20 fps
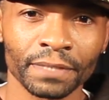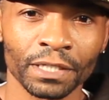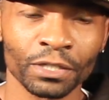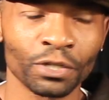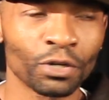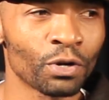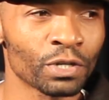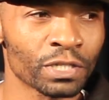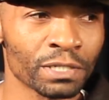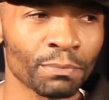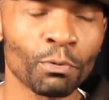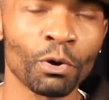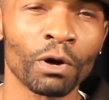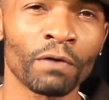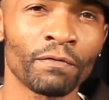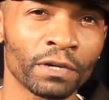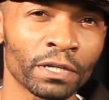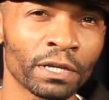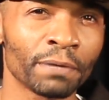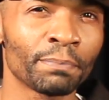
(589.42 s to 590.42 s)
You know, it's a more
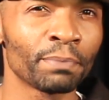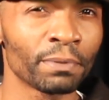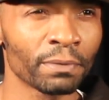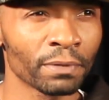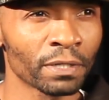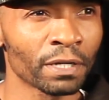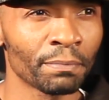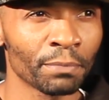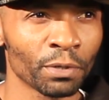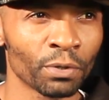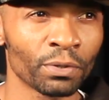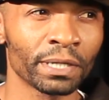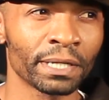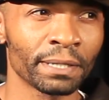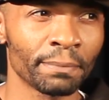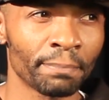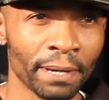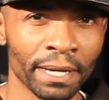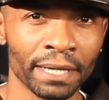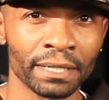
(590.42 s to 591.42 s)
of a
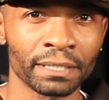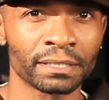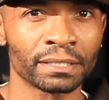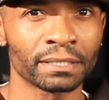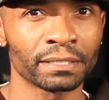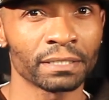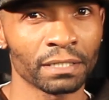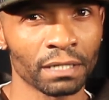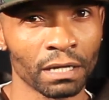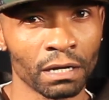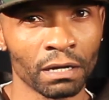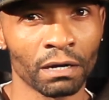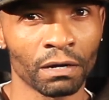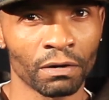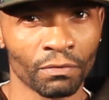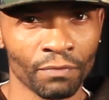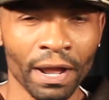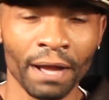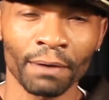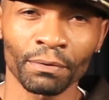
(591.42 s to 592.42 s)
community-based
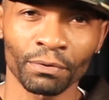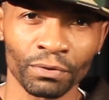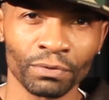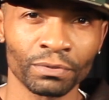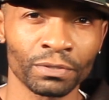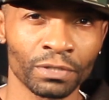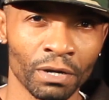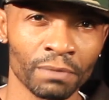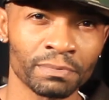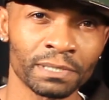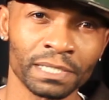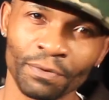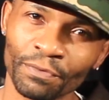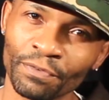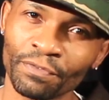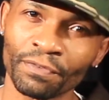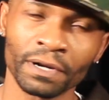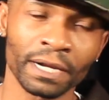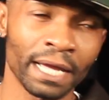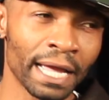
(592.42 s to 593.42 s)
rap group. You know what I'm saying?
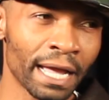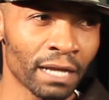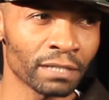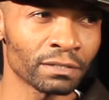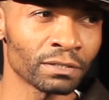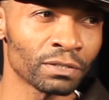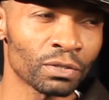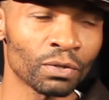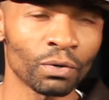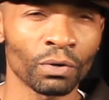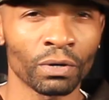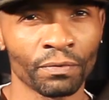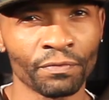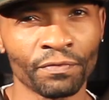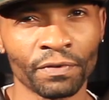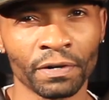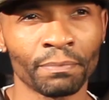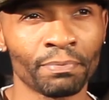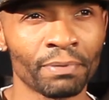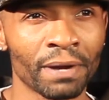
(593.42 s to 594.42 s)
We from the housing authority.
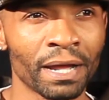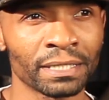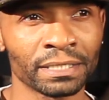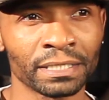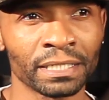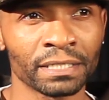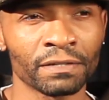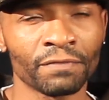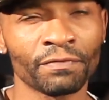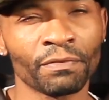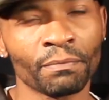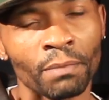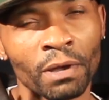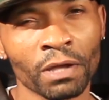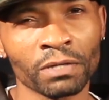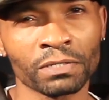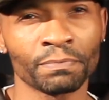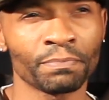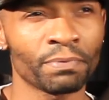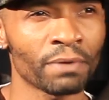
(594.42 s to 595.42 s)
We from the projects. I'm from
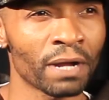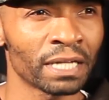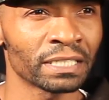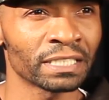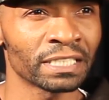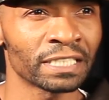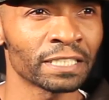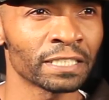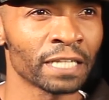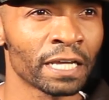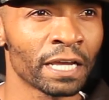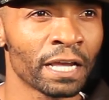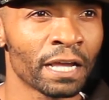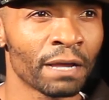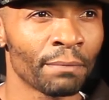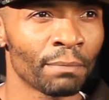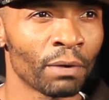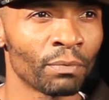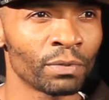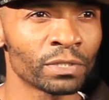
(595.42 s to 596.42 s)
Boston Project.
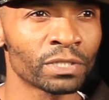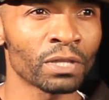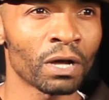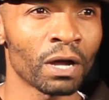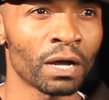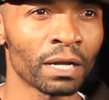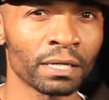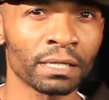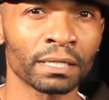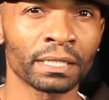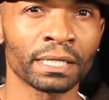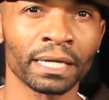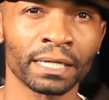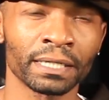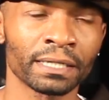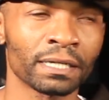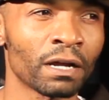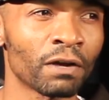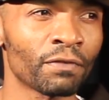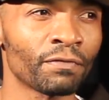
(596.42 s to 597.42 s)
But we started
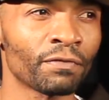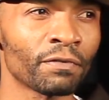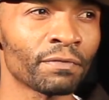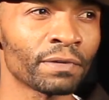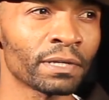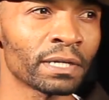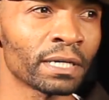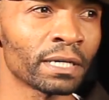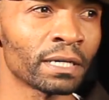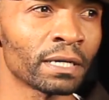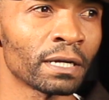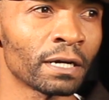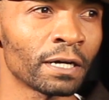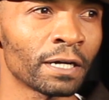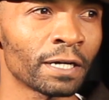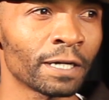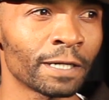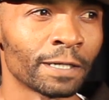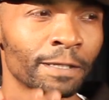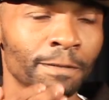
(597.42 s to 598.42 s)
kicking it off over here
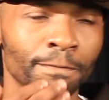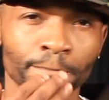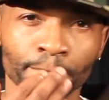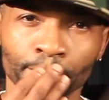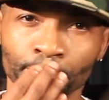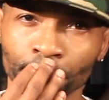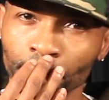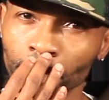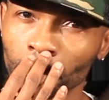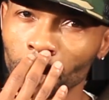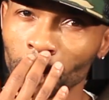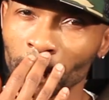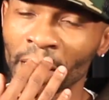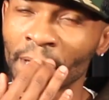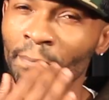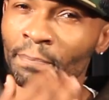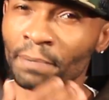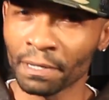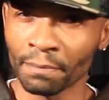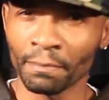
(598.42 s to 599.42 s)

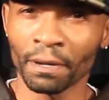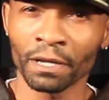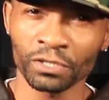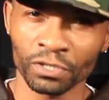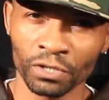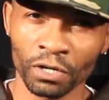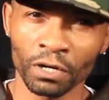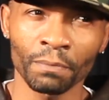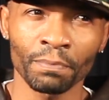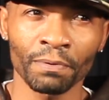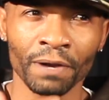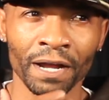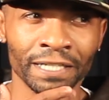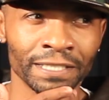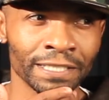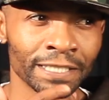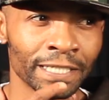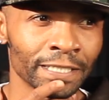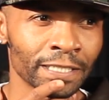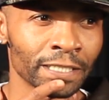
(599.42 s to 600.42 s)
in Piedmont Circle
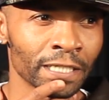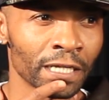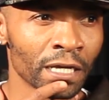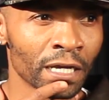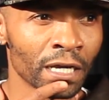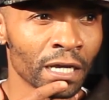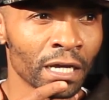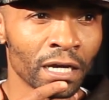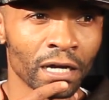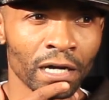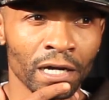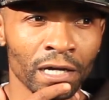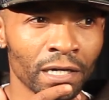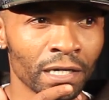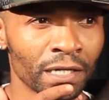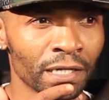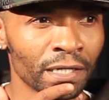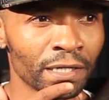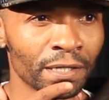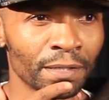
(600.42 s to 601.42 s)
Project.
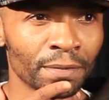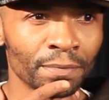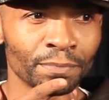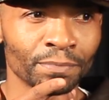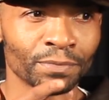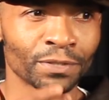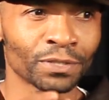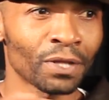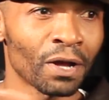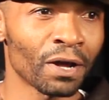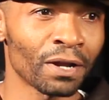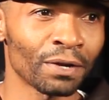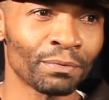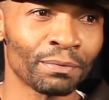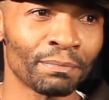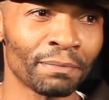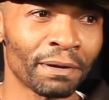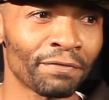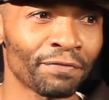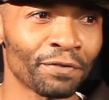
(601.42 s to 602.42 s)
Started
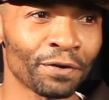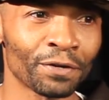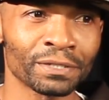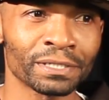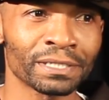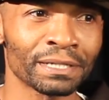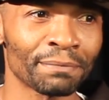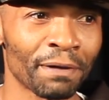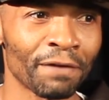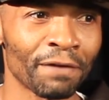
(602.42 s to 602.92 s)
with my first, you